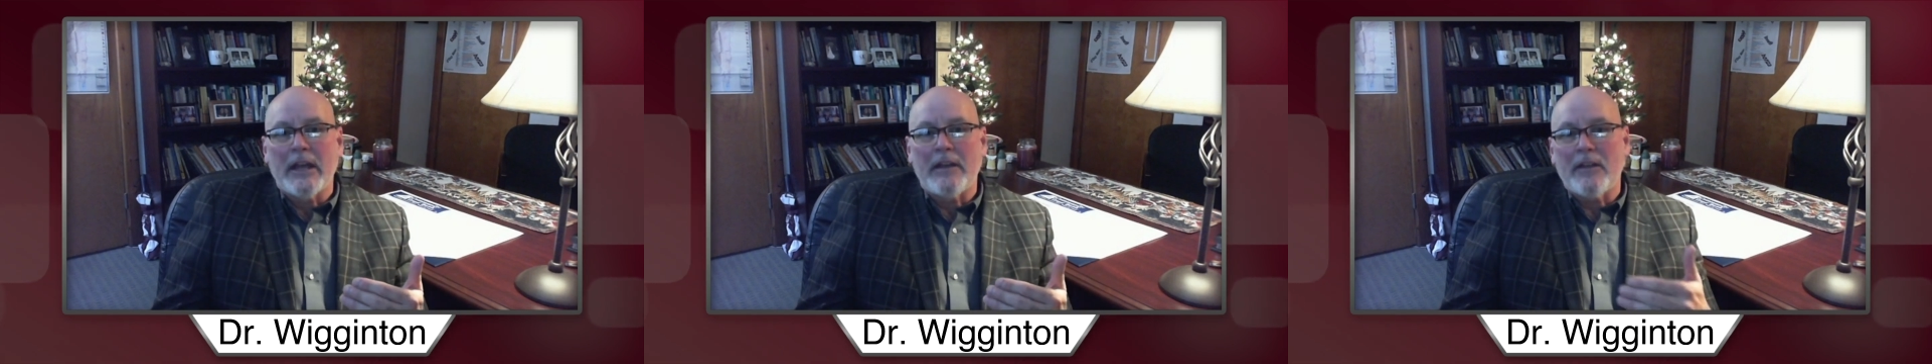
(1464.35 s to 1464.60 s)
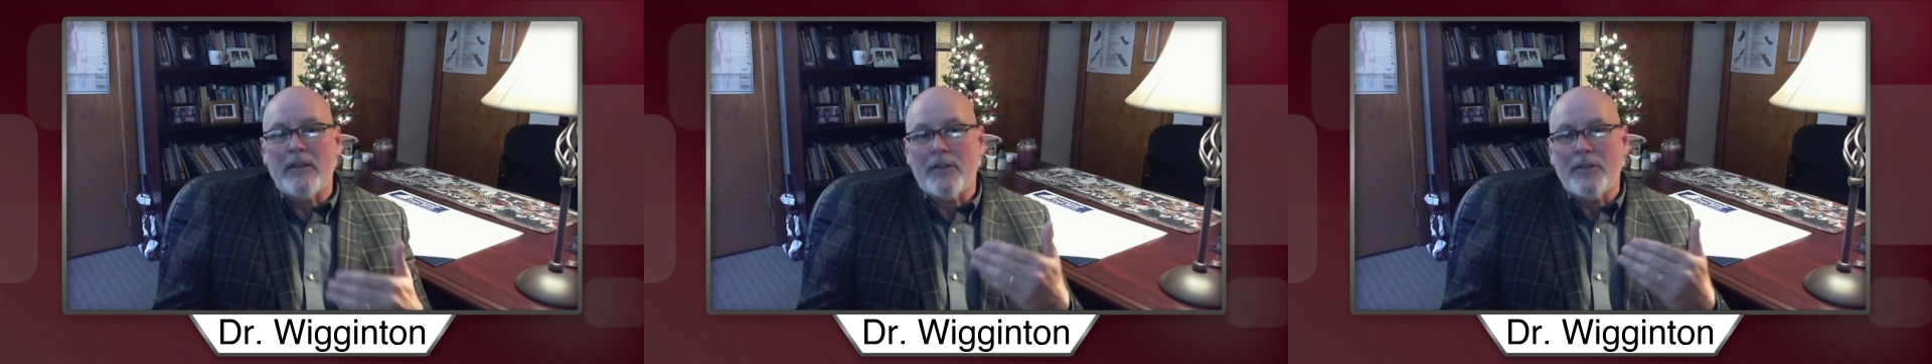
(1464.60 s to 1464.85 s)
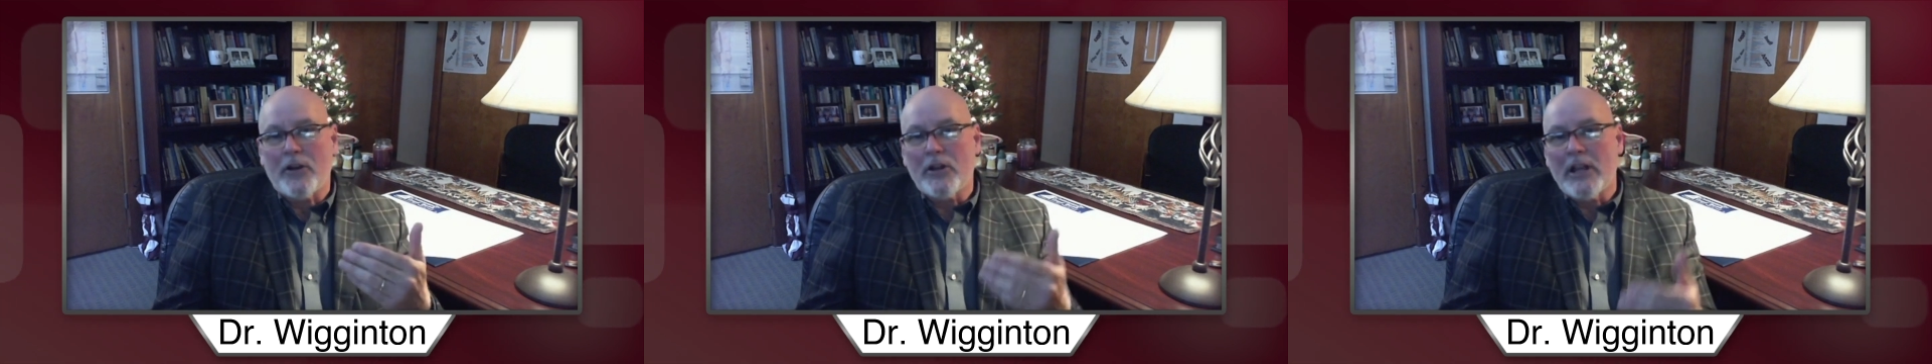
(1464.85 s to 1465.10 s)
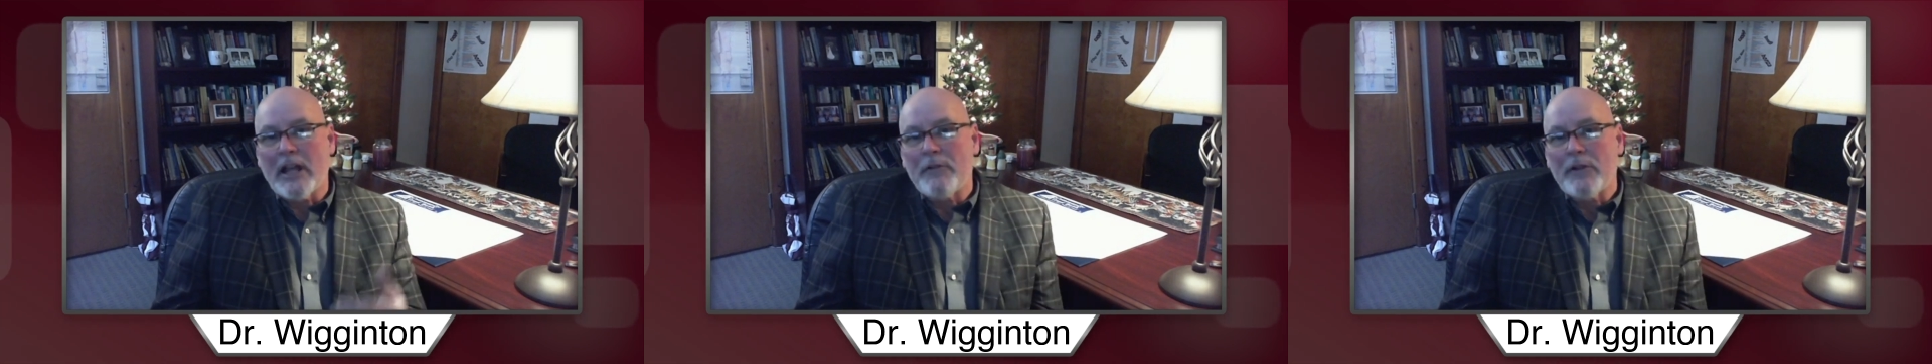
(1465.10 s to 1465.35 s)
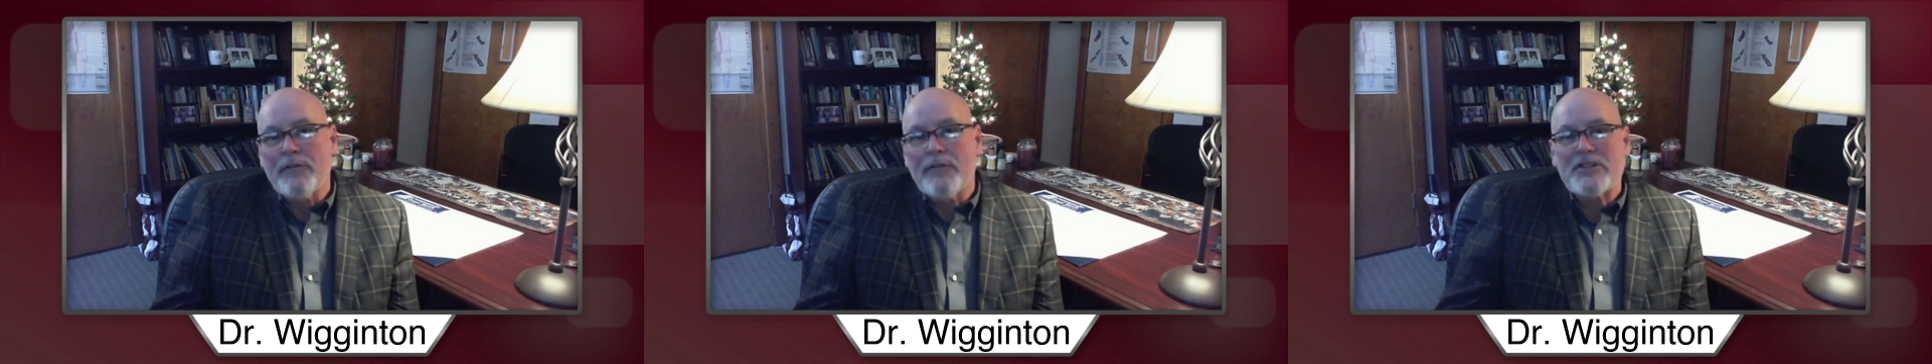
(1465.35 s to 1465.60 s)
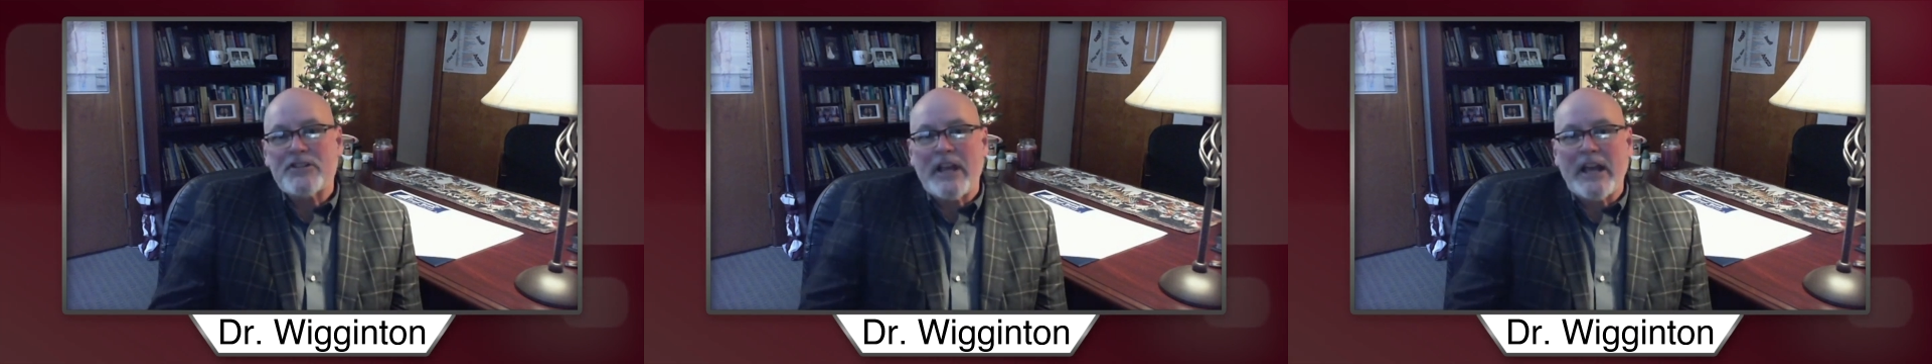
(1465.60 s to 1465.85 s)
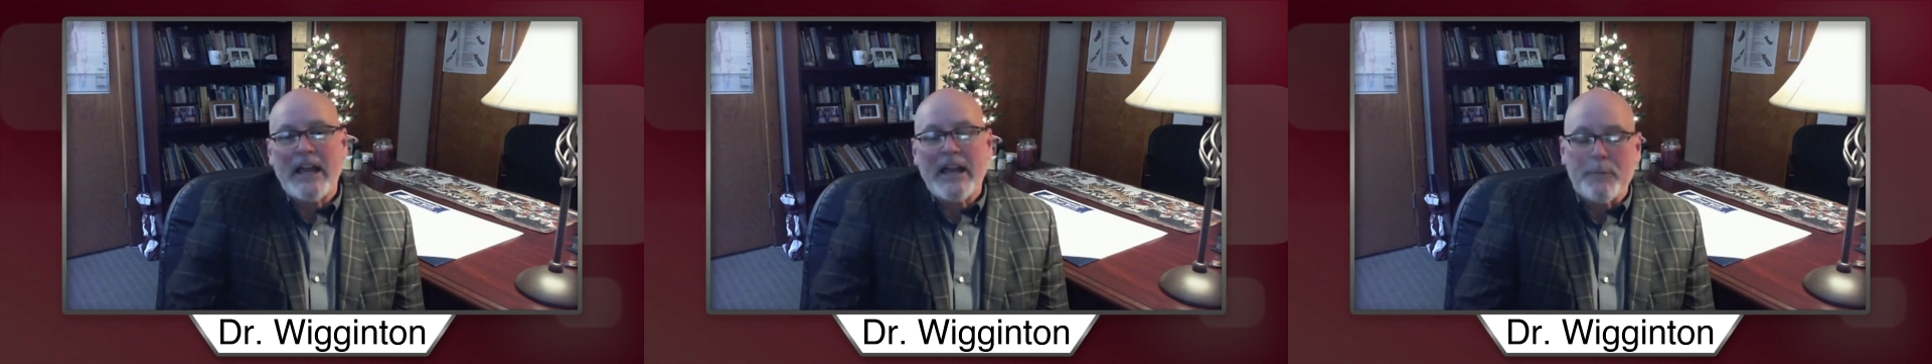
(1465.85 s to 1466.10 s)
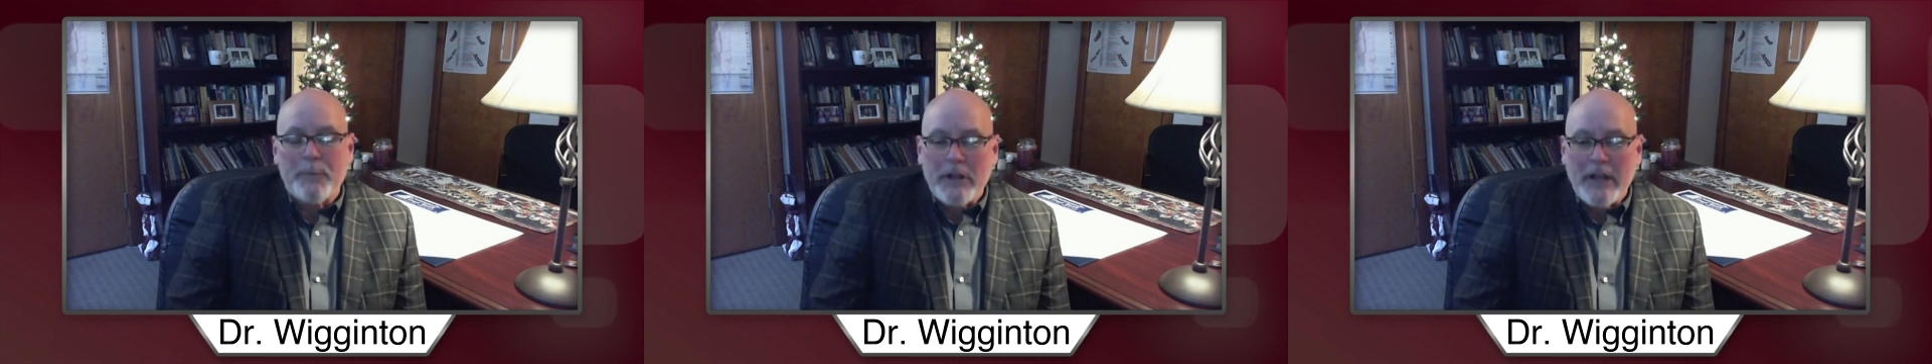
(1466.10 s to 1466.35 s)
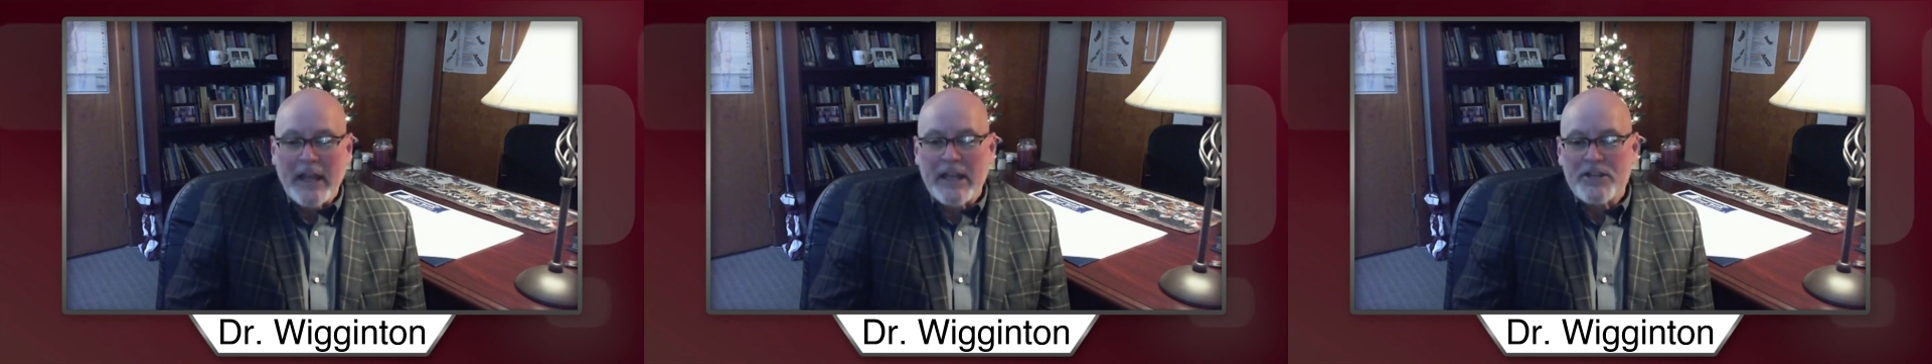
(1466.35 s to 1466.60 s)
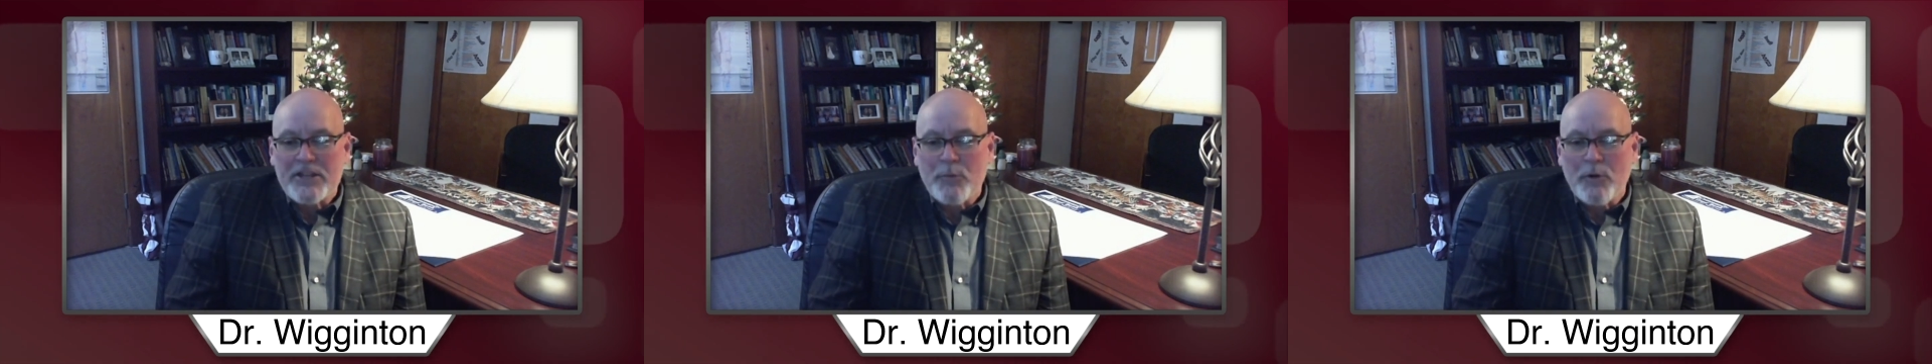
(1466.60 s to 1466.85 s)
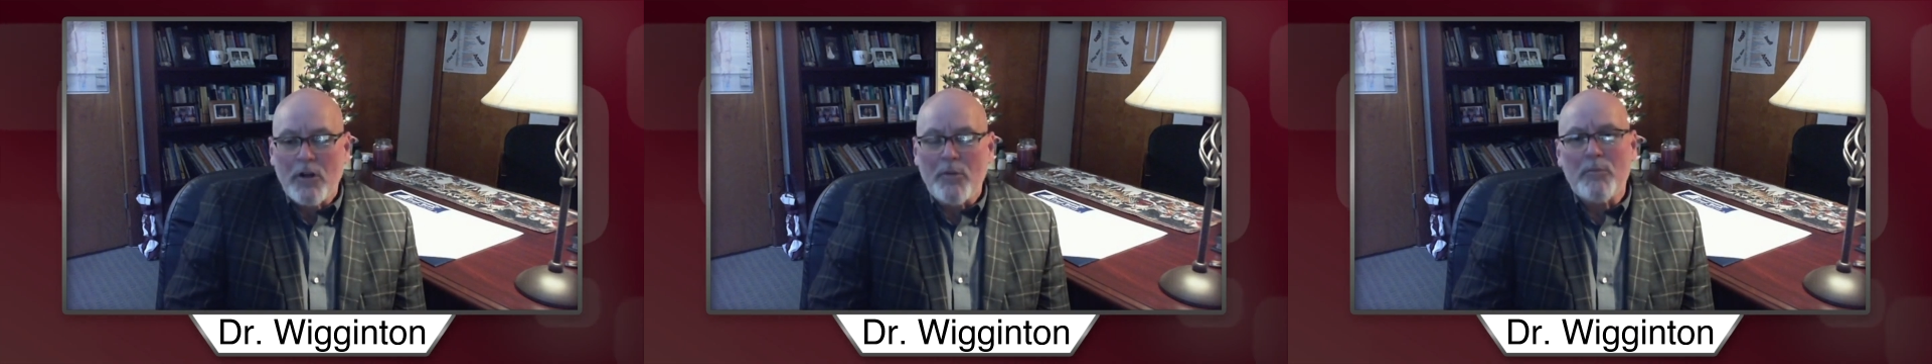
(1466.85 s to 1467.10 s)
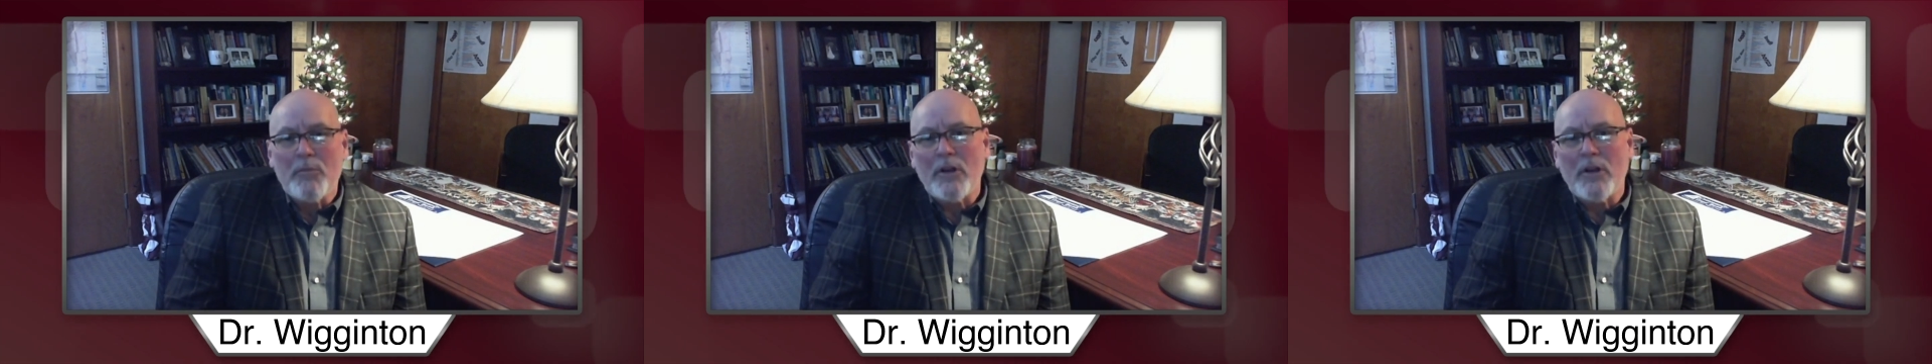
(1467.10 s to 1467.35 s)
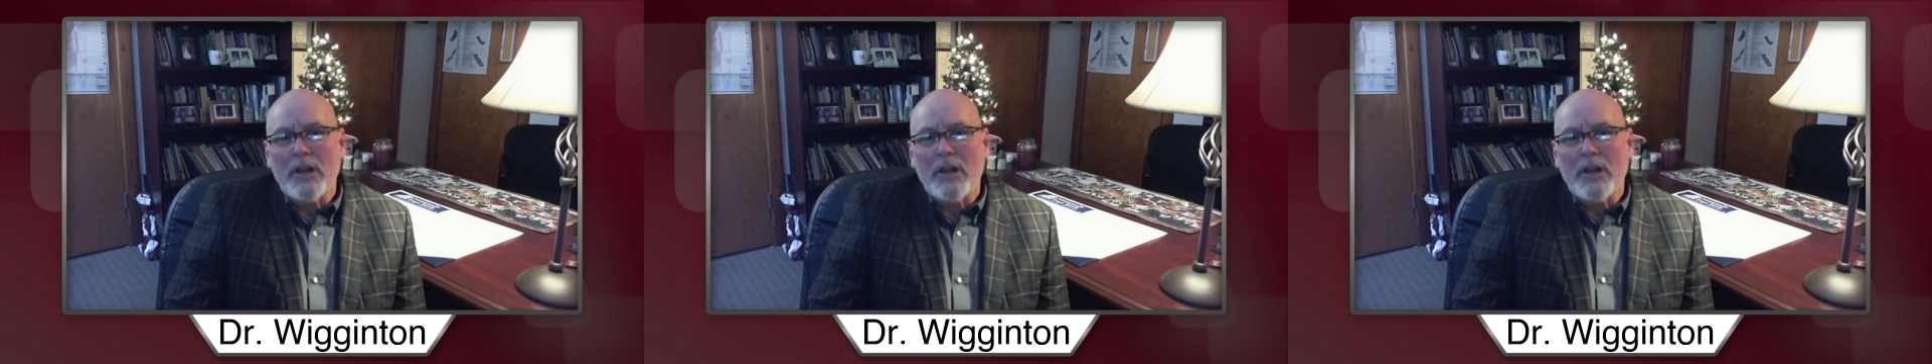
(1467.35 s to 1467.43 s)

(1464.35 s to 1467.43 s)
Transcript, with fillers: And then the third level, if they say I have a plan, is well,